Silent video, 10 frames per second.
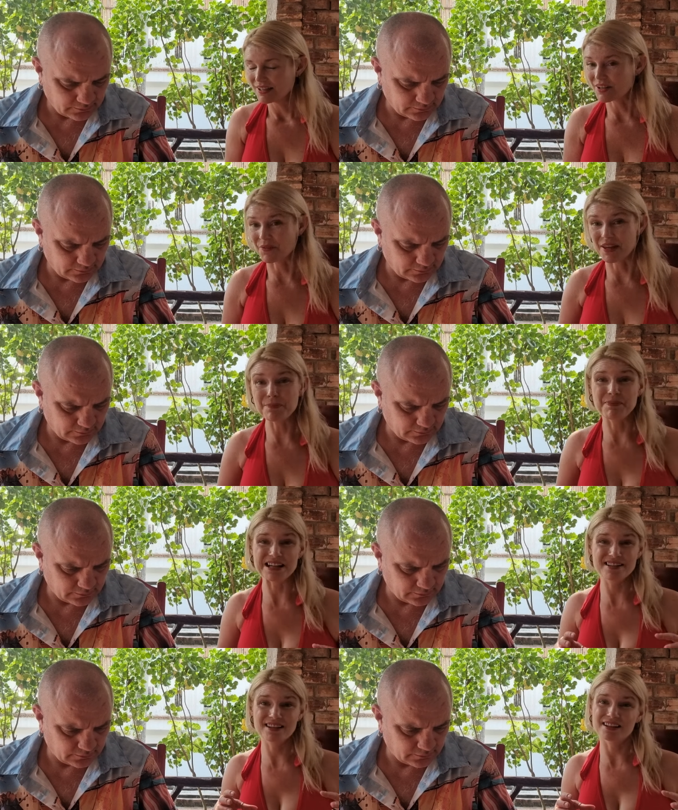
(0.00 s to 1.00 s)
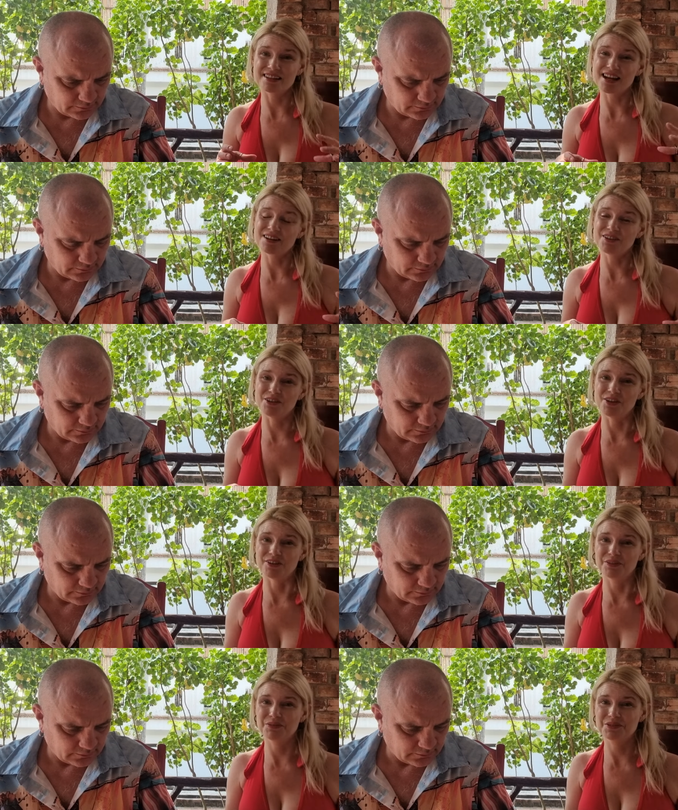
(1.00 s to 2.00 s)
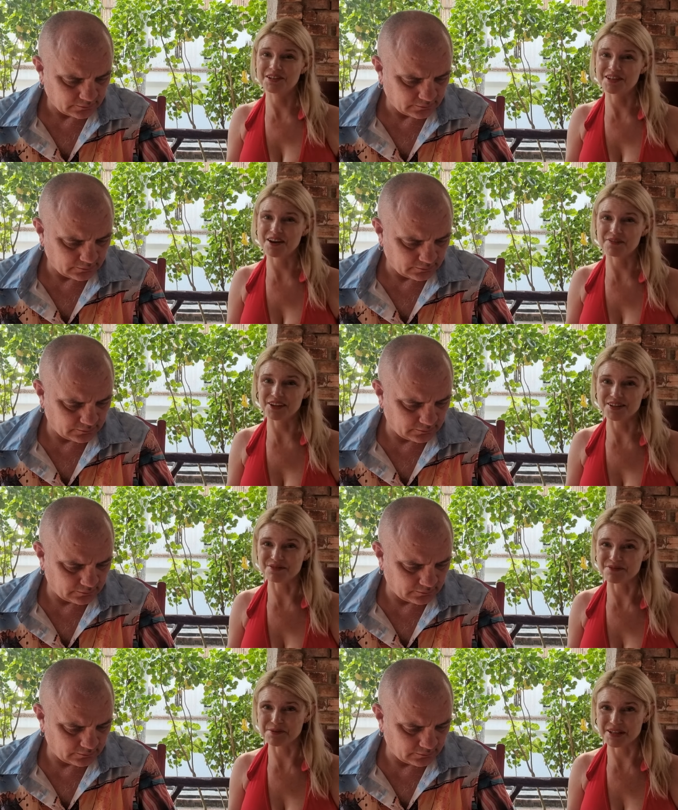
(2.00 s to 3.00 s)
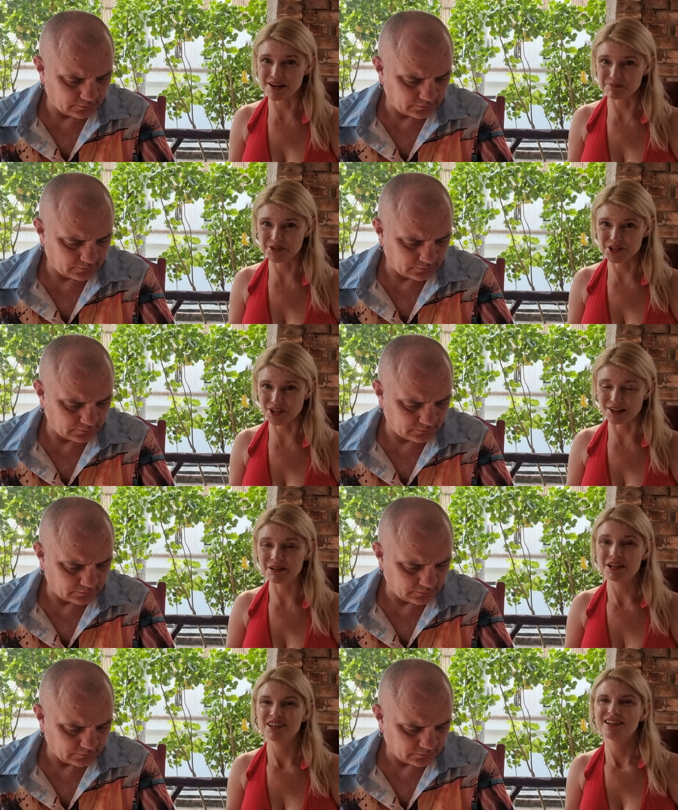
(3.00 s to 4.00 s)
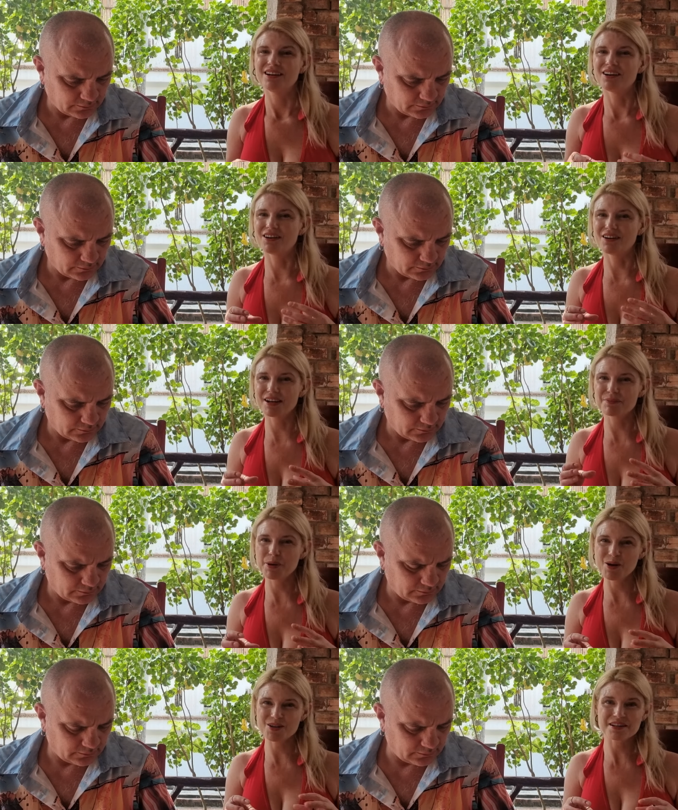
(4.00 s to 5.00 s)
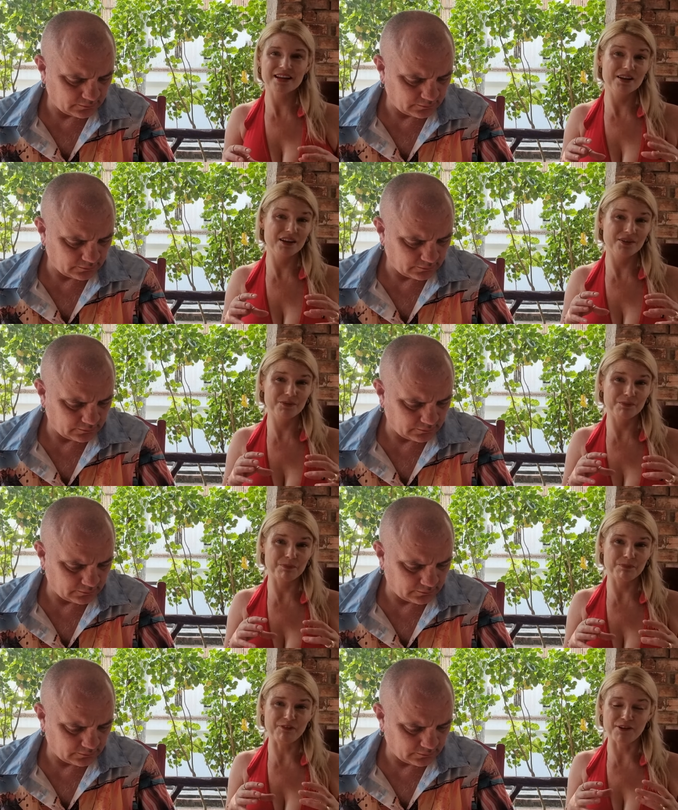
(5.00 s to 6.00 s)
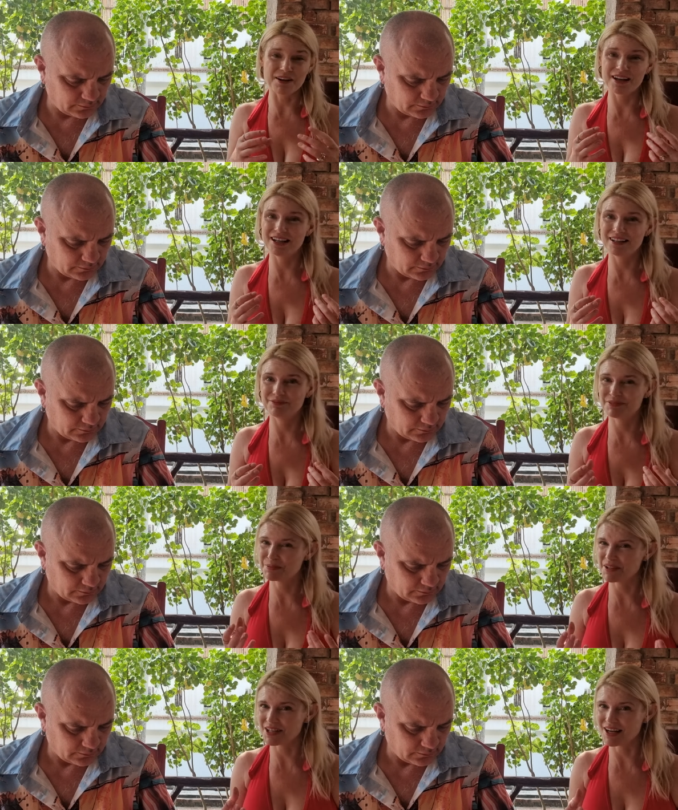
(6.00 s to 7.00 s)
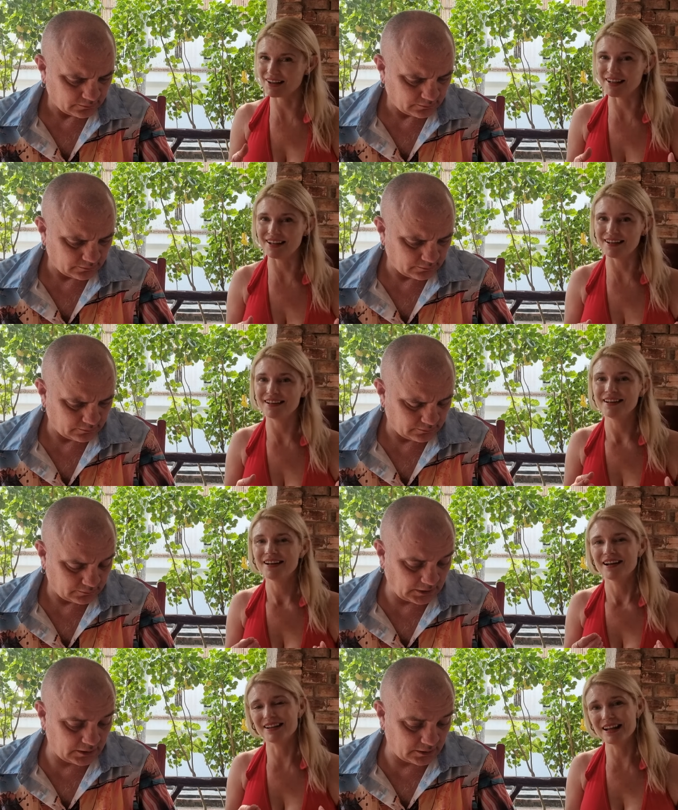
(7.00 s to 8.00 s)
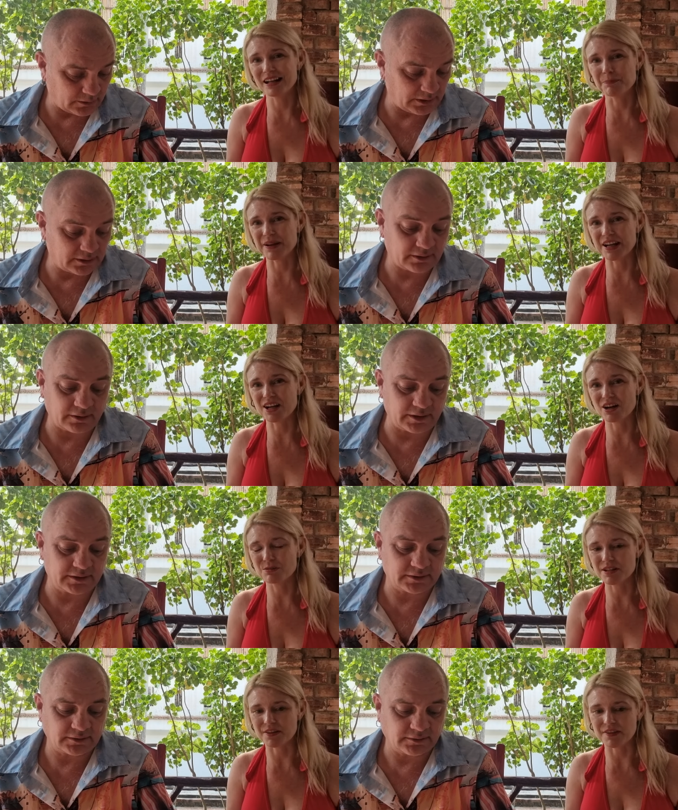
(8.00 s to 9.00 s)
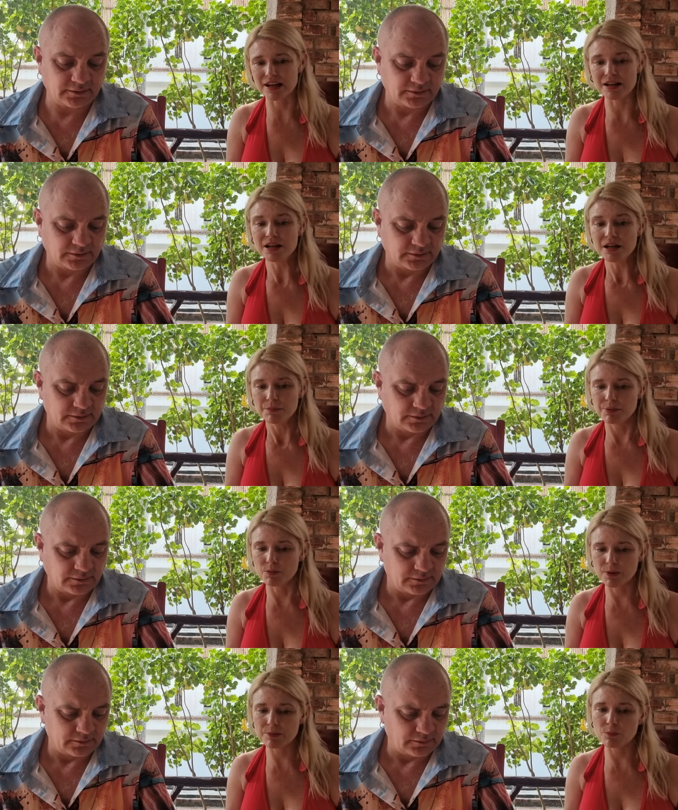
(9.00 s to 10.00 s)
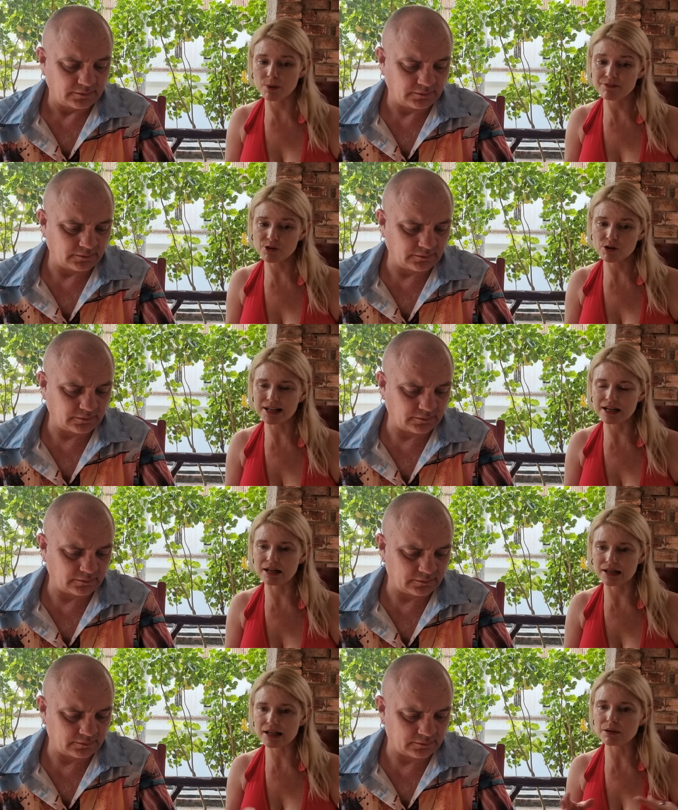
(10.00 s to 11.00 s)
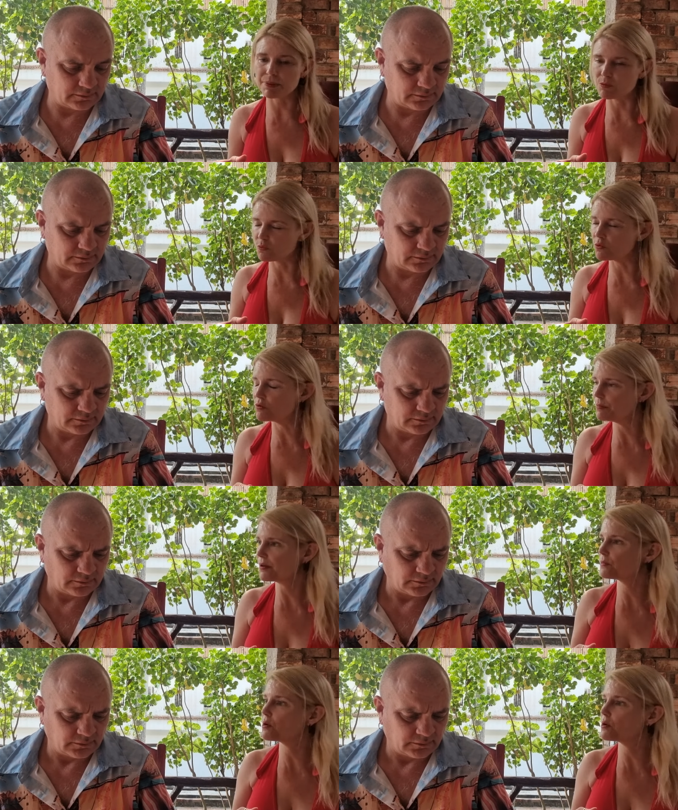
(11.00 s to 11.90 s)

Speaker 1: so they're basically telling you to serve this at room temperature. I personally prefer it, especially out here, really? a little bit colder than that. But we, we've got it a little bit warmer than